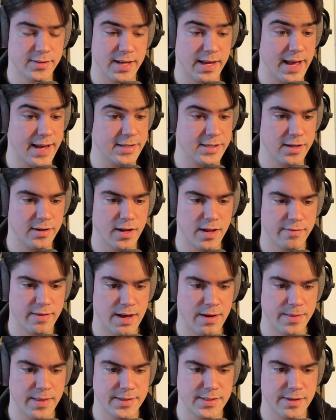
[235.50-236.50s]
I actually love
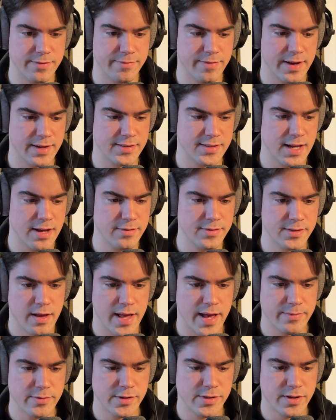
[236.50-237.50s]
how this effect
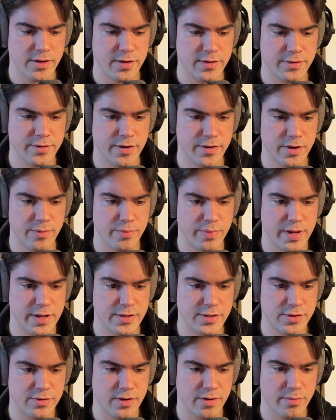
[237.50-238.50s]
sounds. I'm just going to turn the
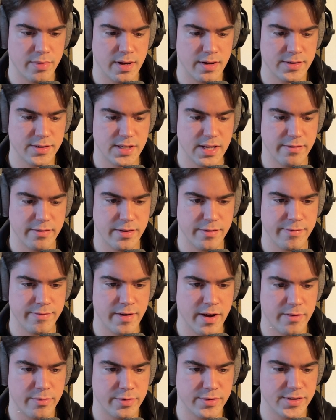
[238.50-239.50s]
pitch to about
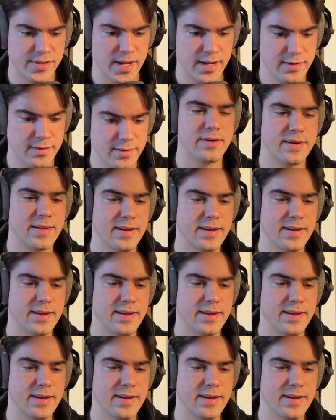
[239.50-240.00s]
75%.